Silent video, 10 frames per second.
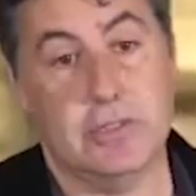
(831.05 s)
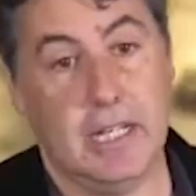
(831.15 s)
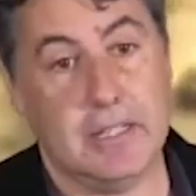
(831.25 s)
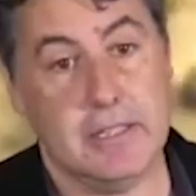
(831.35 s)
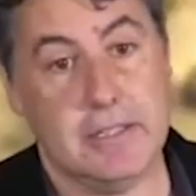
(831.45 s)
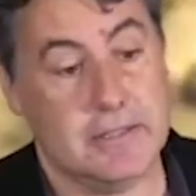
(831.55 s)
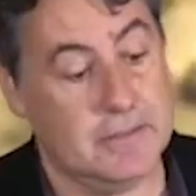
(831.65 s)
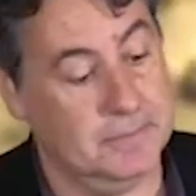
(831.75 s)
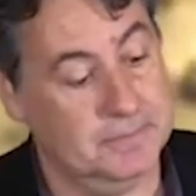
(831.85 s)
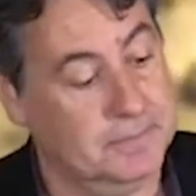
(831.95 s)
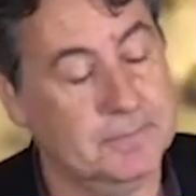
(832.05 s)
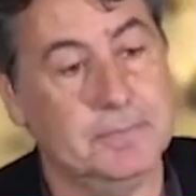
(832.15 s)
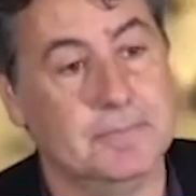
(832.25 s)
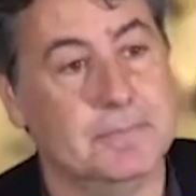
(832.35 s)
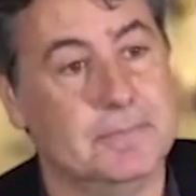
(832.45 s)
We shall be
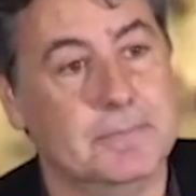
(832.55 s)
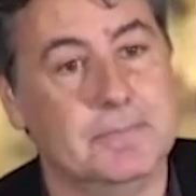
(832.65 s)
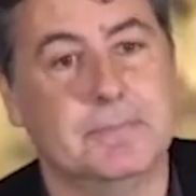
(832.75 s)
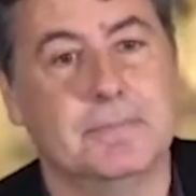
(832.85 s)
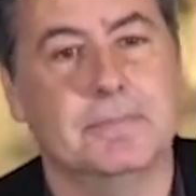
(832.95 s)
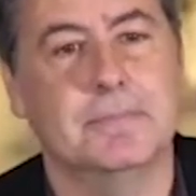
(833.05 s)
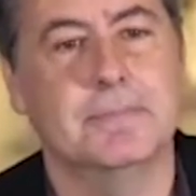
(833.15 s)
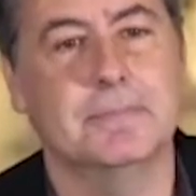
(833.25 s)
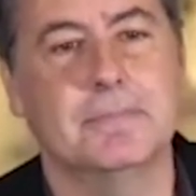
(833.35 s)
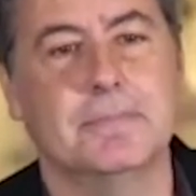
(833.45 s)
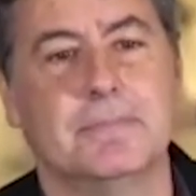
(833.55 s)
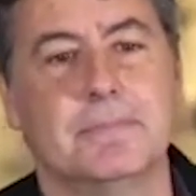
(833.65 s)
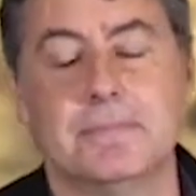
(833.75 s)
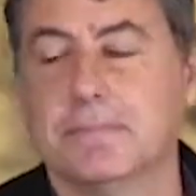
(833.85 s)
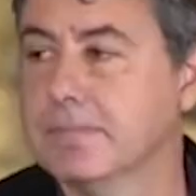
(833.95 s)
waiting for you,
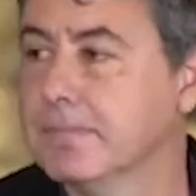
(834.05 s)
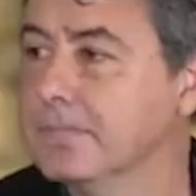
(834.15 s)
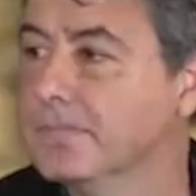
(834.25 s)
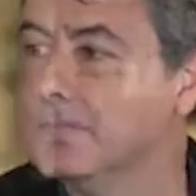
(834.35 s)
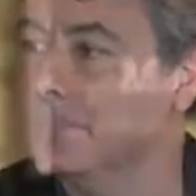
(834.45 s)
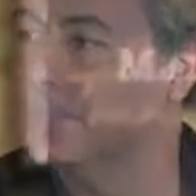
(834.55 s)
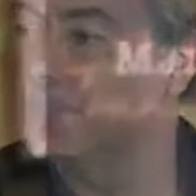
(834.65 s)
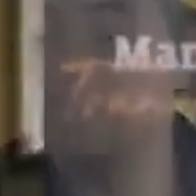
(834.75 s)
everyone in Manresa.